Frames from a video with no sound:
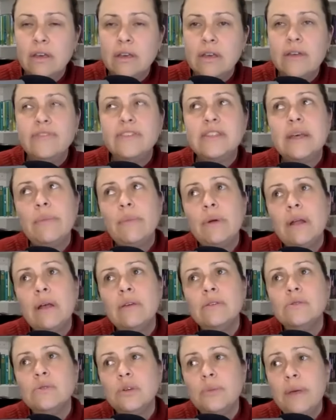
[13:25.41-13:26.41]
If someone
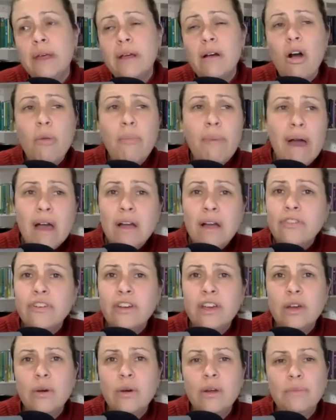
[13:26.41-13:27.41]
else were to be like, I'll pack
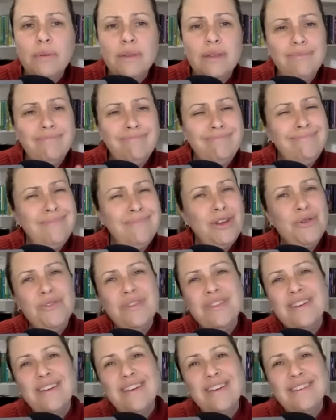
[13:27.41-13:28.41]
for you, I'd be like, no,
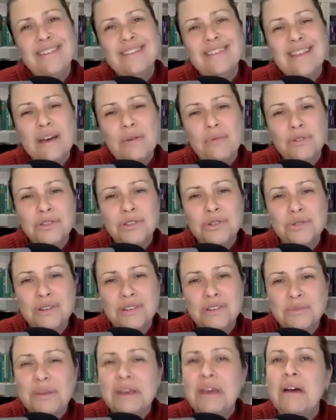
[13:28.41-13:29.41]
thanks. That would
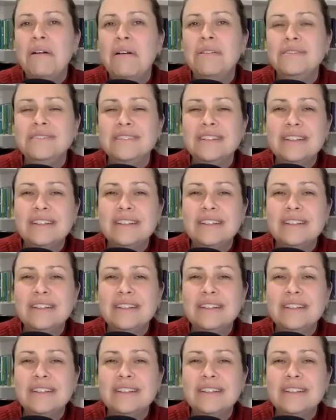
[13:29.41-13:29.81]
stress me out.